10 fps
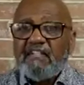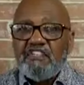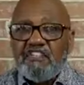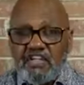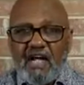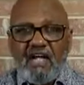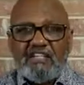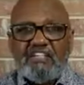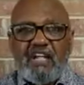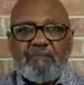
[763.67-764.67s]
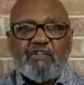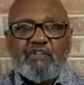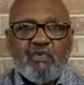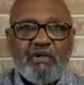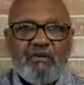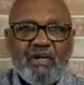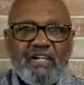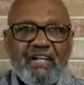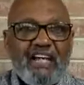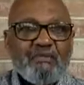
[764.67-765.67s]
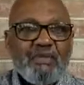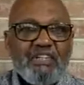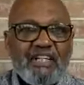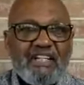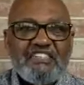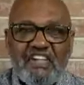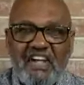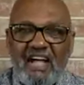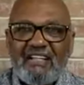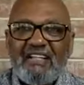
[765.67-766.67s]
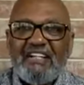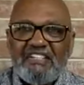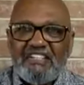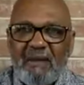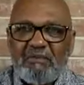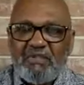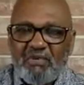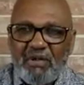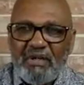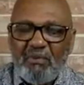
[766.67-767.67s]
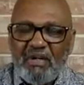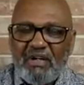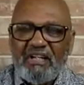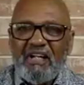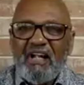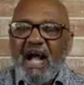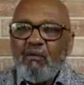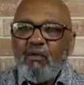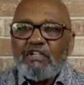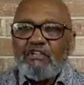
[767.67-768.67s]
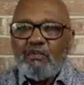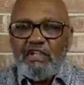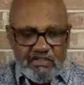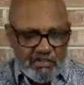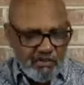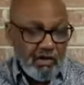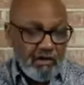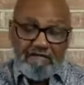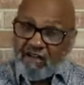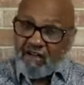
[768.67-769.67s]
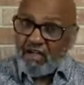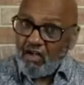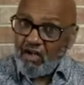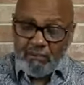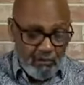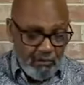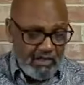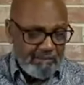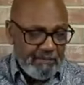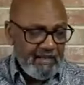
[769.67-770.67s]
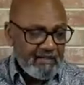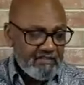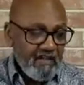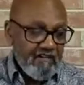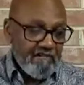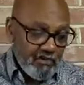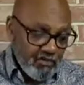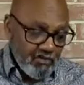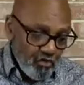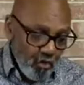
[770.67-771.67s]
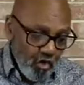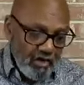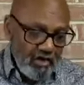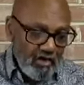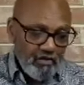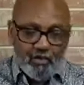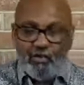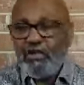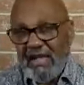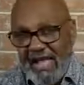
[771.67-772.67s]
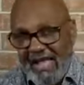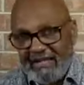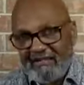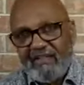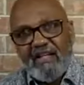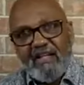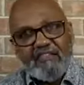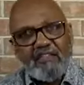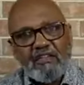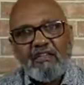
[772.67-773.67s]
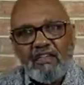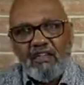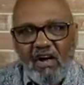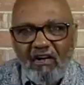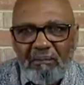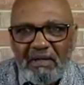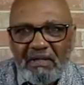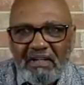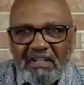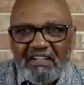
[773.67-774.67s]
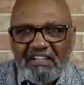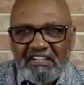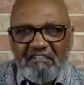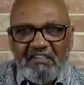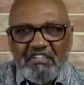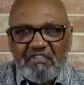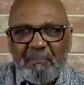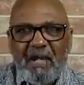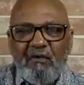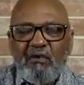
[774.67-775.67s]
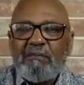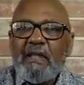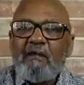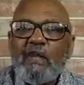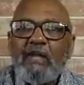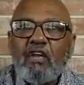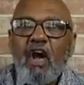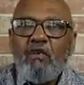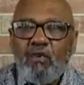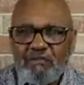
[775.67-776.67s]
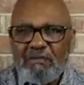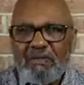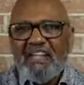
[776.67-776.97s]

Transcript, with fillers: John chapter 21. And as we look at John chapter 21. I want to read to you a very long pericope. It's verses 1 through 9. It's, it's a little long, but uh, if you just bear with me and read along with me.